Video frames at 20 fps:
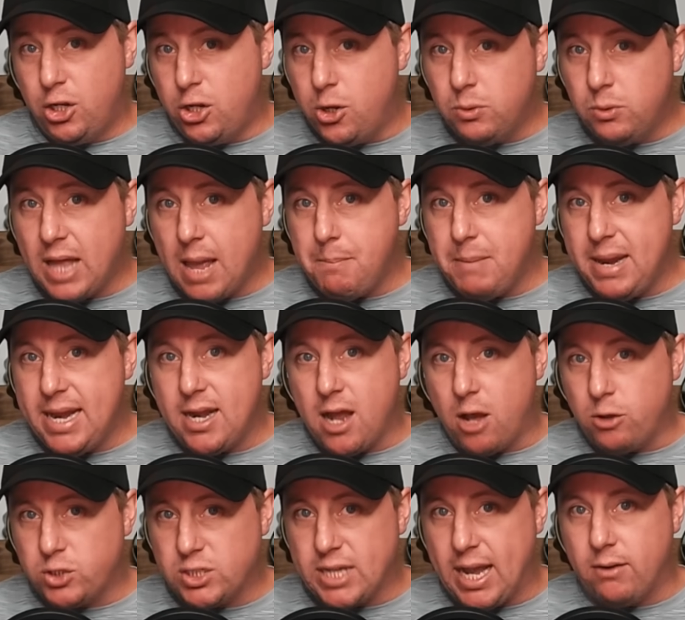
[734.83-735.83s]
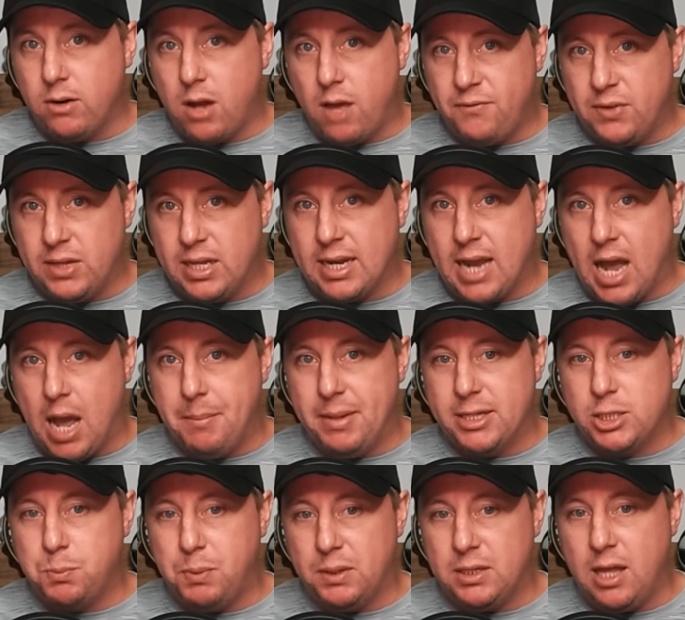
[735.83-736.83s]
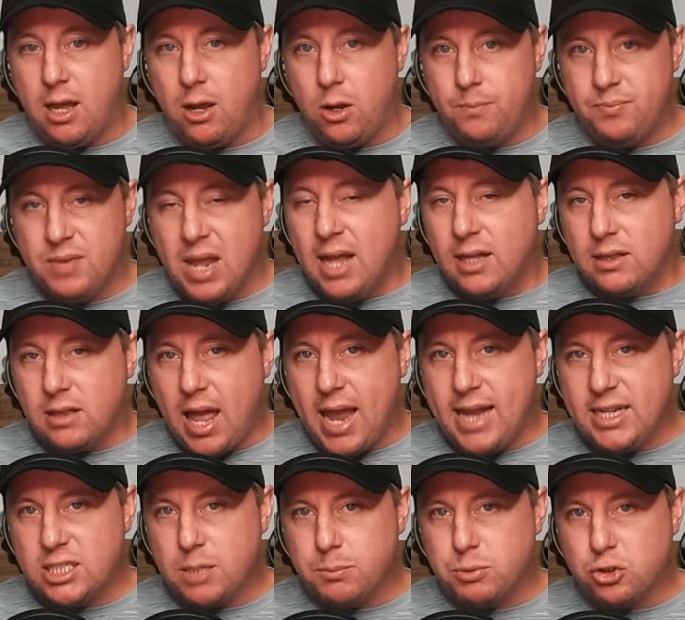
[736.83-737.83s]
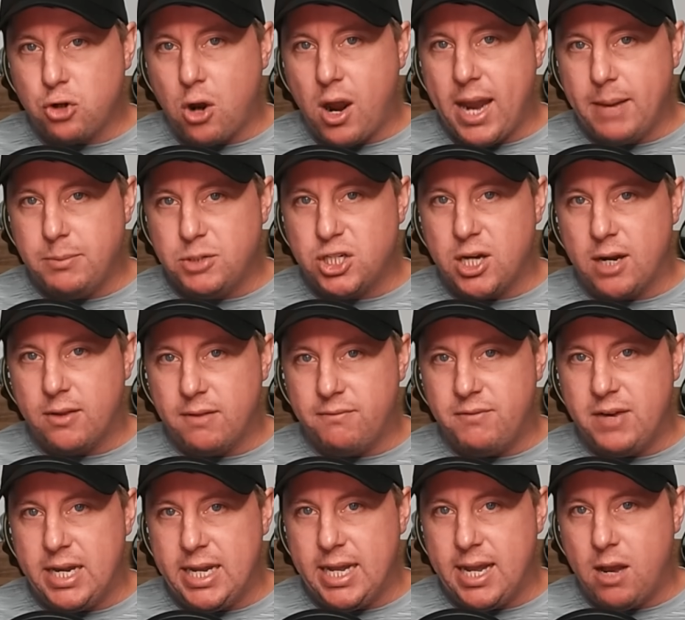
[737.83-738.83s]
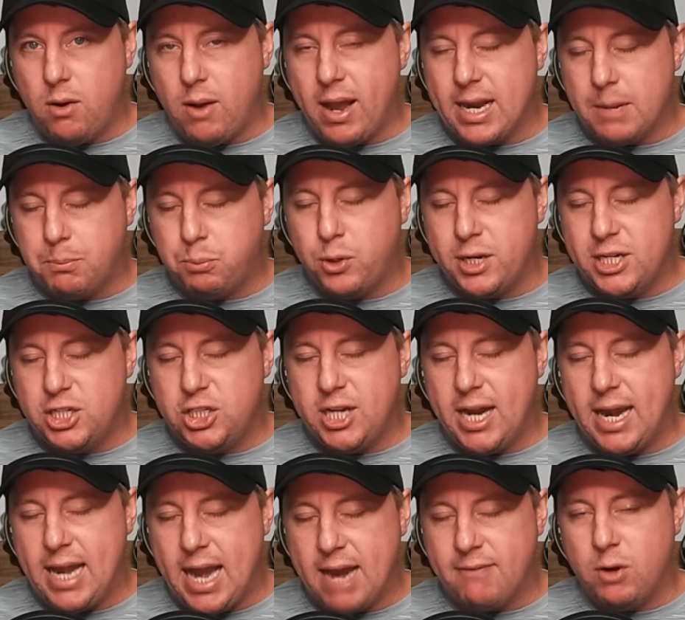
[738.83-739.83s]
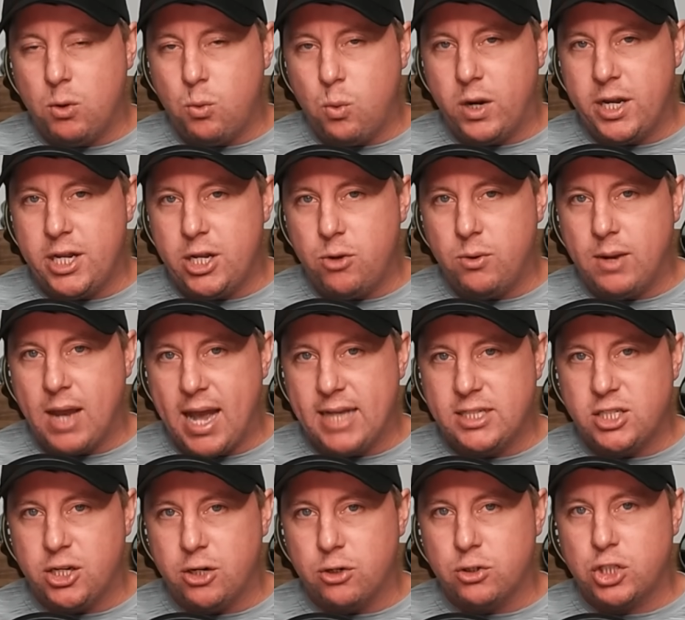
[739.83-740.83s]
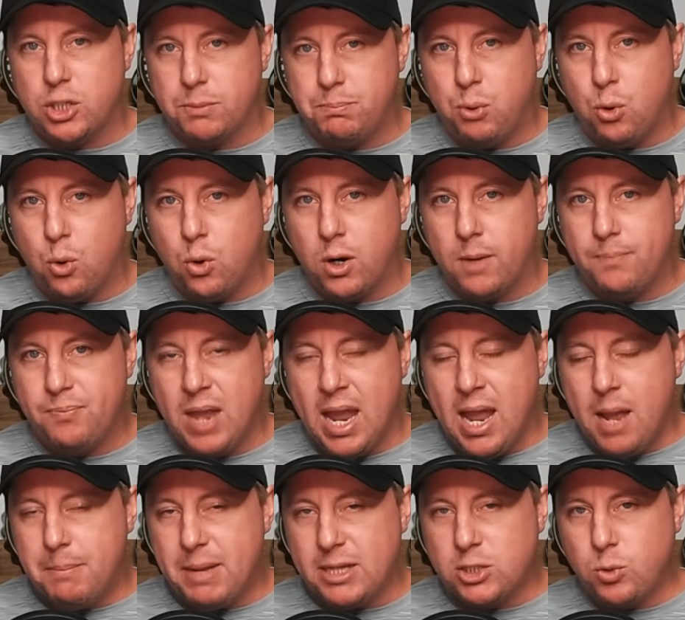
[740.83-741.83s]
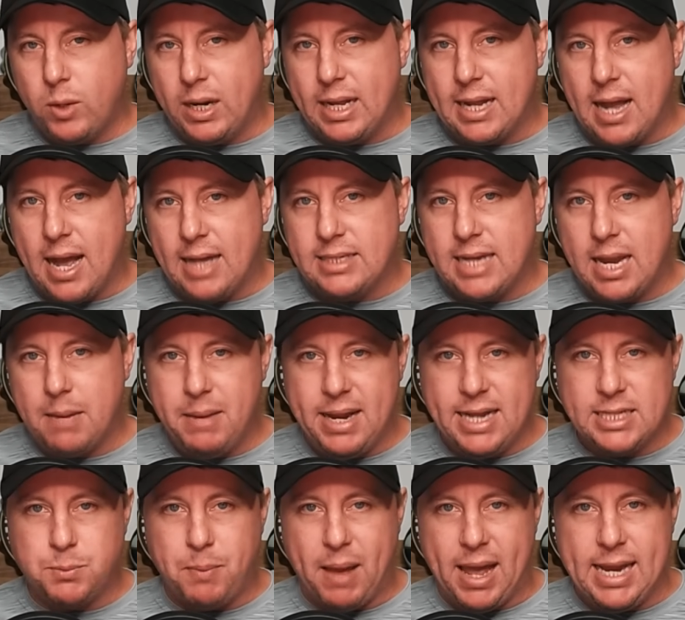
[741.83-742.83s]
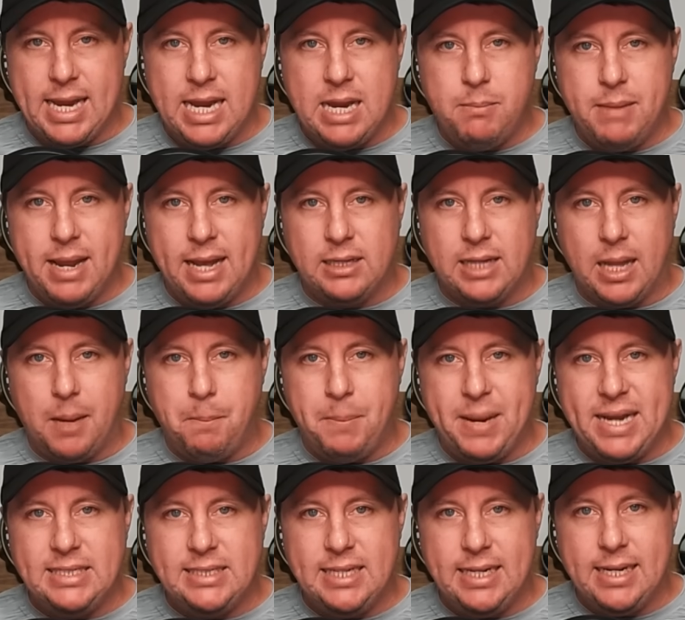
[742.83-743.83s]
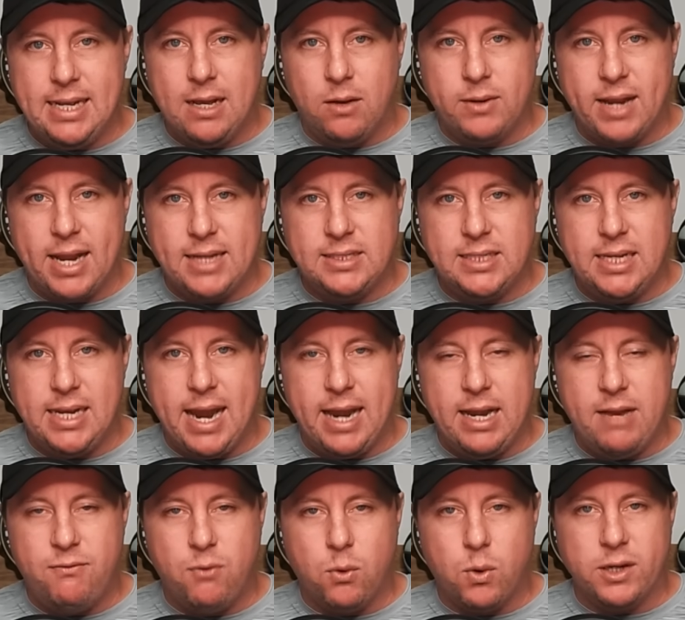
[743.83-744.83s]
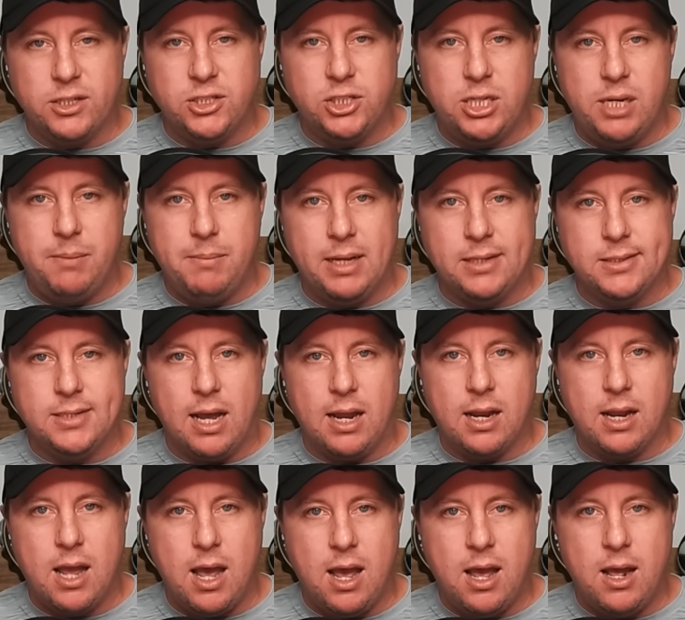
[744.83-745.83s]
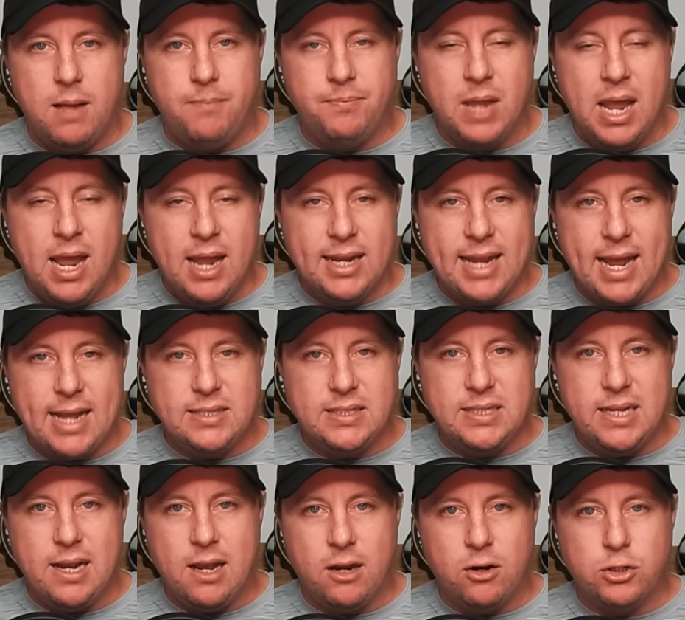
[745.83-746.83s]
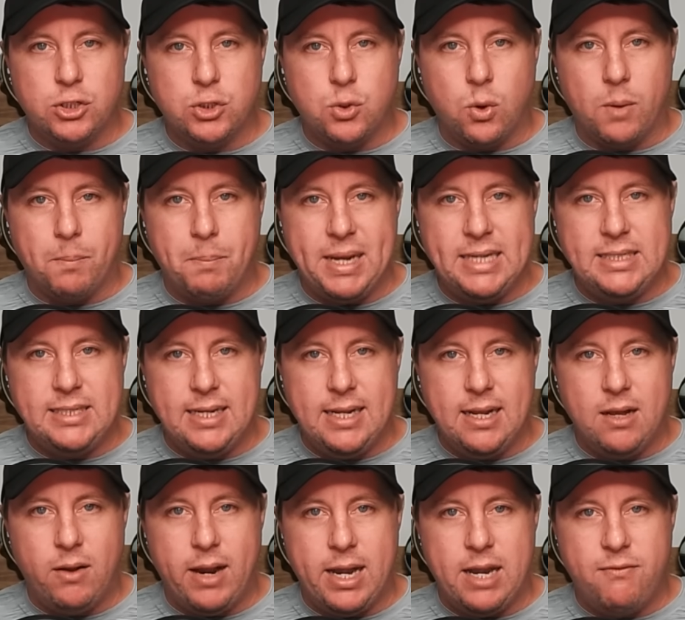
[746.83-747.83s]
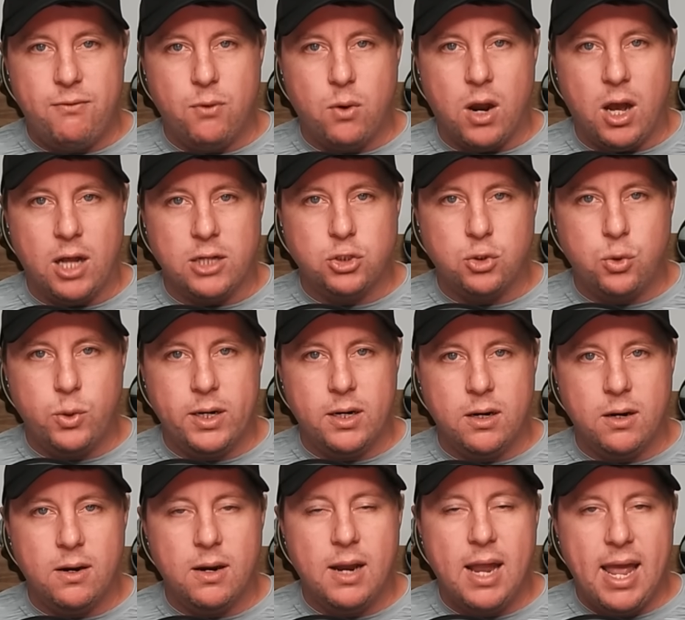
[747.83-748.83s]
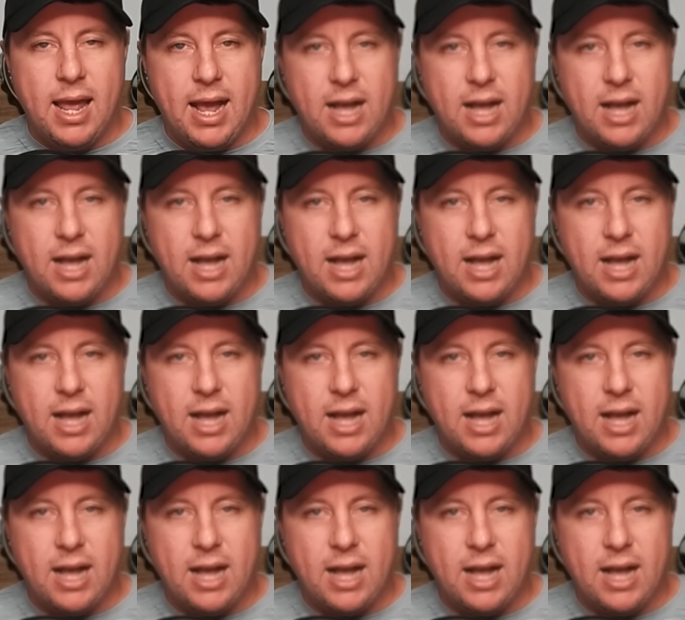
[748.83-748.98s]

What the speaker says: You let me know. Sound off in the comments below. Like, subscribe, share the video. I appreciate every one of you guys and your support. Best way to contact me is by email at btlkc84@gmail.com, kc_btl84 on Twitter.